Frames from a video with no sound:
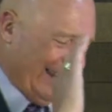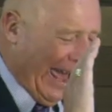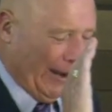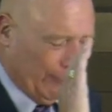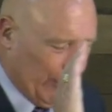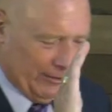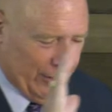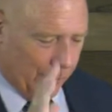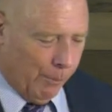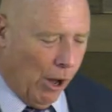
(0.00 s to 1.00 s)
had written
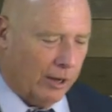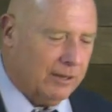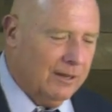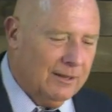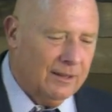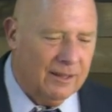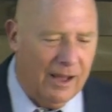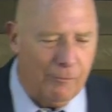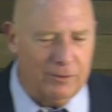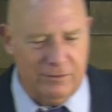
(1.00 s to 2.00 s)
a book, I
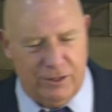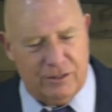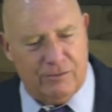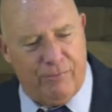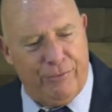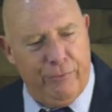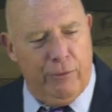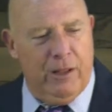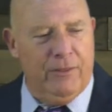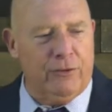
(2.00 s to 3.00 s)
wouldn't just throw
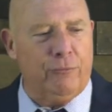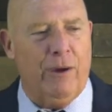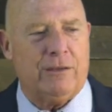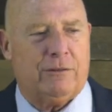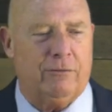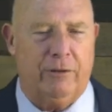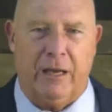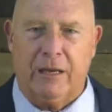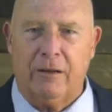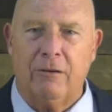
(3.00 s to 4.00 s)
it on the dresser when
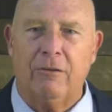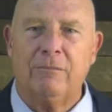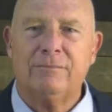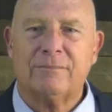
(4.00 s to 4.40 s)
I got home.